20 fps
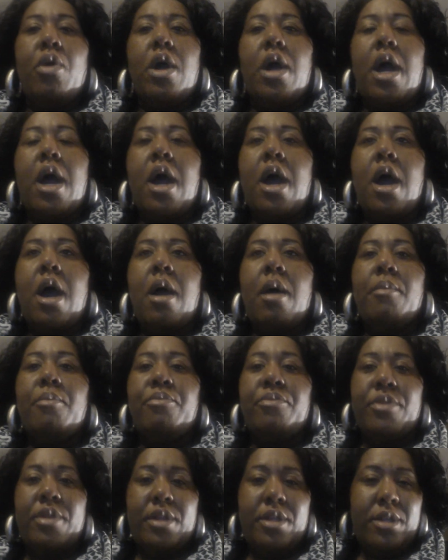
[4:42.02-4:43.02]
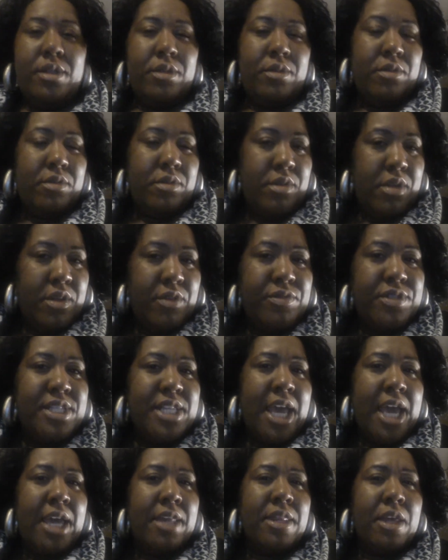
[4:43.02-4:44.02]
of
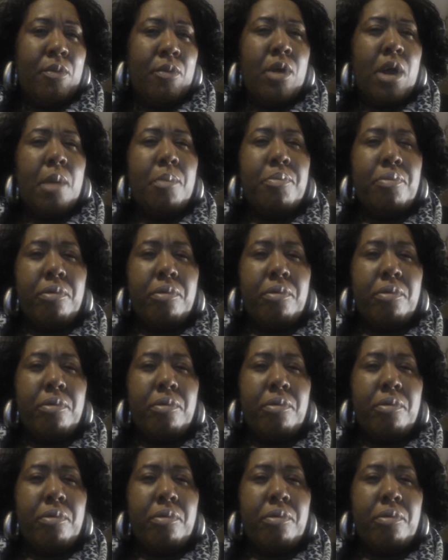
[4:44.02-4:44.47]
saying that we're a